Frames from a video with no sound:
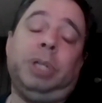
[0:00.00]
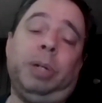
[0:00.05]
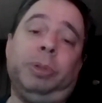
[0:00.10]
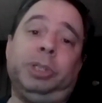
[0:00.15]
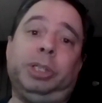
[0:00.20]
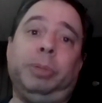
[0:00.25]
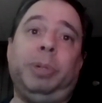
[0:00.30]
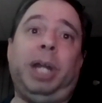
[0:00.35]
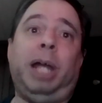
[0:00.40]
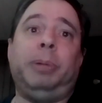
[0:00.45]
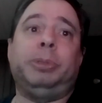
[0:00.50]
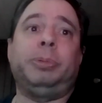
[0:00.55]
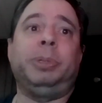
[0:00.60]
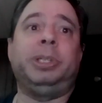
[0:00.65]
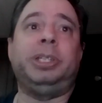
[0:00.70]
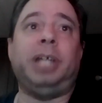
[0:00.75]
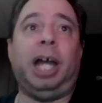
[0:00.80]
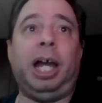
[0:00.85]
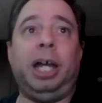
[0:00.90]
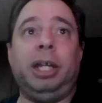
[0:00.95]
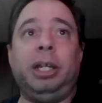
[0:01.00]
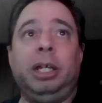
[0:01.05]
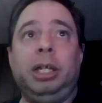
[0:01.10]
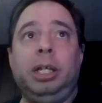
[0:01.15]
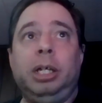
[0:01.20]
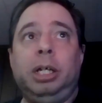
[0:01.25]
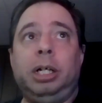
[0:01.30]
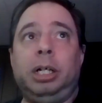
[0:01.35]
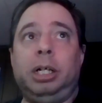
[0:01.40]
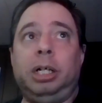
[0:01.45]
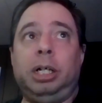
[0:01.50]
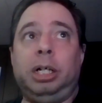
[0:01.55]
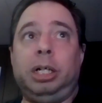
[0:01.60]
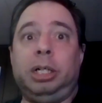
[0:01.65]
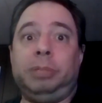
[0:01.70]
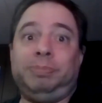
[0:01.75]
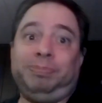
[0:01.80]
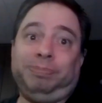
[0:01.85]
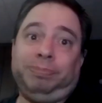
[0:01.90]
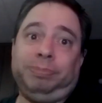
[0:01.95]
I we'll see what happens with that.
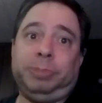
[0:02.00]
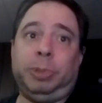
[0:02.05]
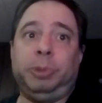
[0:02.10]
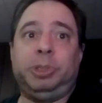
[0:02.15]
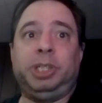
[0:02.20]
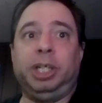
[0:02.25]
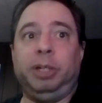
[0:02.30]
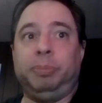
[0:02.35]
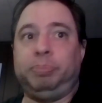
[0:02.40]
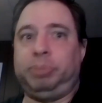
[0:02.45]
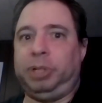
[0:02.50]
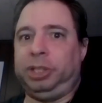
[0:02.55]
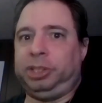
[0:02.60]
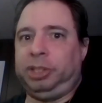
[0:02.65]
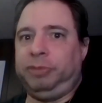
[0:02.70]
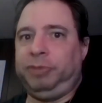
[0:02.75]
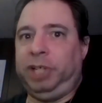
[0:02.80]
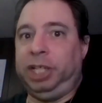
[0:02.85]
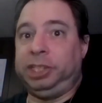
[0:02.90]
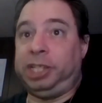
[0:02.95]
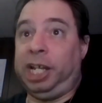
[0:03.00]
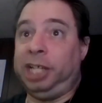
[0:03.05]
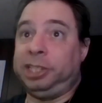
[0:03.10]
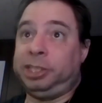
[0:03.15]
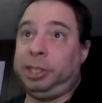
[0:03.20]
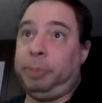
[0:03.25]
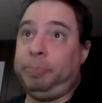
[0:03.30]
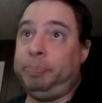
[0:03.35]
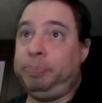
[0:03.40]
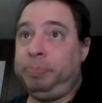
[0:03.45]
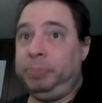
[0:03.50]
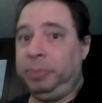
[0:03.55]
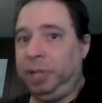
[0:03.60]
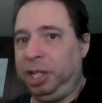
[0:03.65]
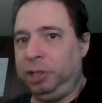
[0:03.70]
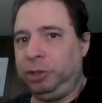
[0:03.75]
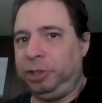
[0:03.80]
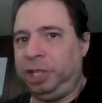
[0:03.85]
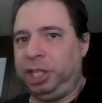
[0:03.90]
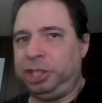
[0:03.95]
Uh, we'll see if Preston Vance has the
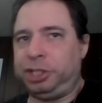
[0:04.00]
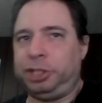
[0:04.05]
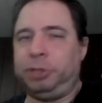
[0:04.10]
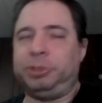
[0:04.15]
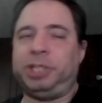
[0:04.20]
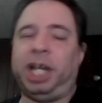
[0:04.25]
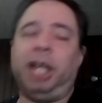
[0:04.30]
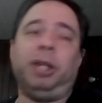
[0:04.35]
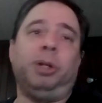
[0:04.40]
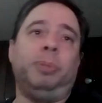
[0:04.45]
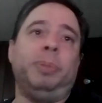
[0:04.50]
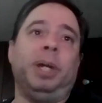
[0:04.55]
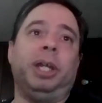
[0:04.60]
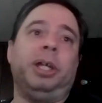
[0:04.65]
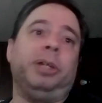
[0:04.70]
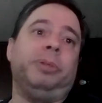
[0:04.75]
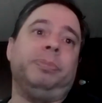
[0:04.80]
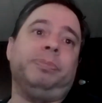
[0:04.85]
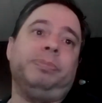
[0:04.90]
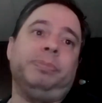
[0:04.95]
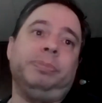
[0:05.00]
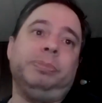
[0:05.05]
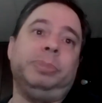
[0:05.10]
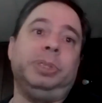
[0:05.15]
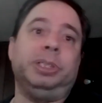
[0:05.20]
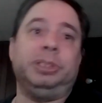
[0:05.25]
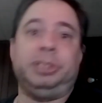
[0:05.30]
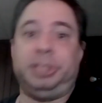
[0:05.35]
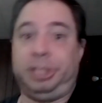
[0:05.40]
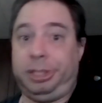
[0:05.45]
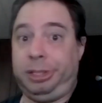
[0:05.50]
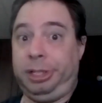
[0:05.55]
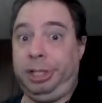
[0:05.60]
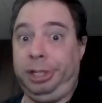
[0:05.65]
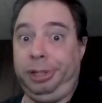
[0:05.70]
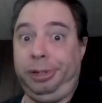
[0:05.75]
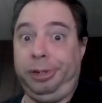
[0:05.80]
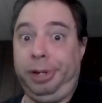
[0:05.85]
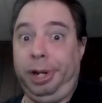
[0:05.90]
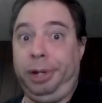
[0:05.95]
international title bet in. But
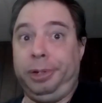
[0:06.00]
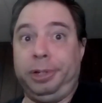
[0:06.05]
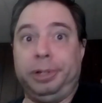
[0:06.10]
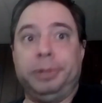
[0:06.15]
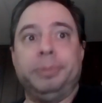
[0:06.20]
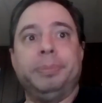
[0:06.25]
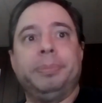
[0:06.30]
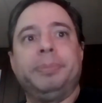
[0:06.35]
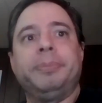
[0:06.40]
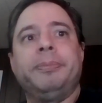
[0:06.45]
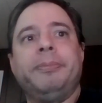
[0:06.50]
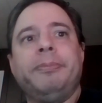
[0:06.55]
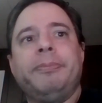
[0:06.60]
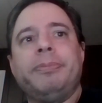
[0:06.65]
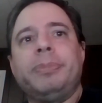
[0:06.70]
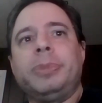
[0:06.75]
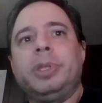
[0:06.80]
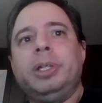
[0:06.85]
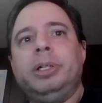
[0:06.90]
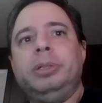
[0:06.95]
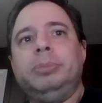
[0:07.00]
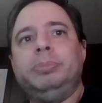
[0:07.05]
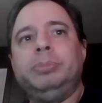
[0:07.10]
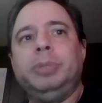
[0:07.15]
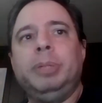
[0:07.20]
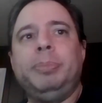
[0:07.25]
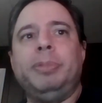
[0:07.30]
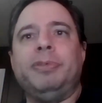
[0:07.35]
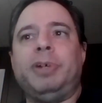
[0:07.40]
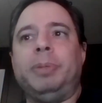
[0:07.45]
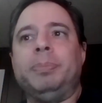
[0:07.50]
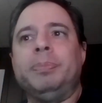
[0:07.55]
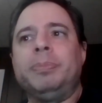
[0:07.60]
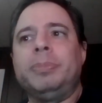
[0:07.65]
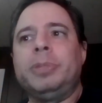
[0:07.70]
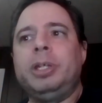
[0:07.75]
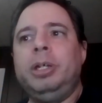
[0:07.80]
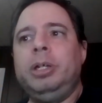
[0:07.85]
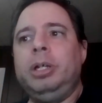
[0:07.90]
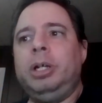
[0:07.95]
I doubt it. We move on.
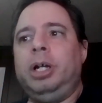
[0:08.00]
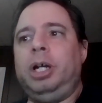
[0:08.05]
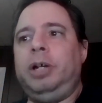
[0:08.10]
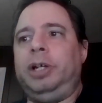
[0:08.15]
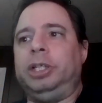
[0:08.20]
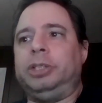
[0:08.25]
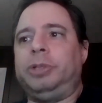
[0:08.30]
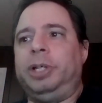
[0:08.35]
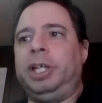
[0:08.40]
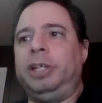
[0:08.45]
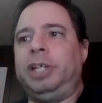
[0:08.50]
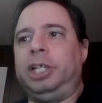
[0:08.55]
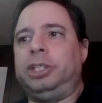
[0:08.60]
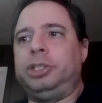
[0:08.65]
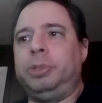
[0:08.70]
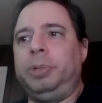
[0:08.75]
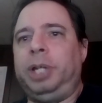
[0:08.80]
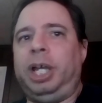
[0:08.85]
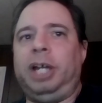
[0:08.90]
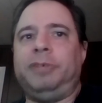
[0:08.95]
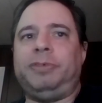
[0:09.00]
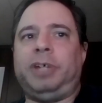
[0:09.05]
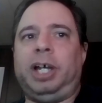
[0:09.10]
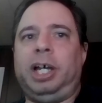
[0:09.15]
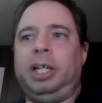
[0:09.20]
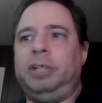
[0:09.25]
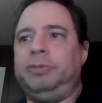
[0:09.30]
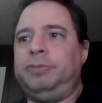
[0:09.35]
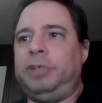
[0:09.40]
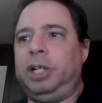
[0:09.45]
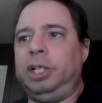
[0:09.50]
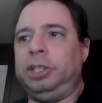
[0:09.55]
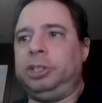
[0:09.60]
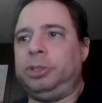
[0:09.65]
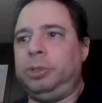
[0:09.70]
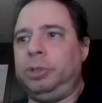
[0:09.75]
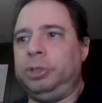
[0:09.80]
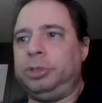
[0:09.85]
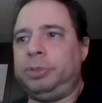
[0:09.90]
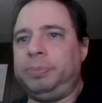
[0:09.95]
Alright, so I get that 2.5 out of 5
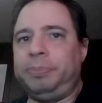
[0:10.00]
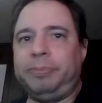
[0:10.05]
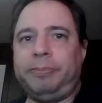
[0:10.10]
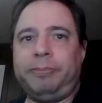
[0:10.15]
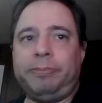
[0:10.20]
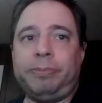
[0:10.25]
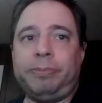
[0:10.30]
stars.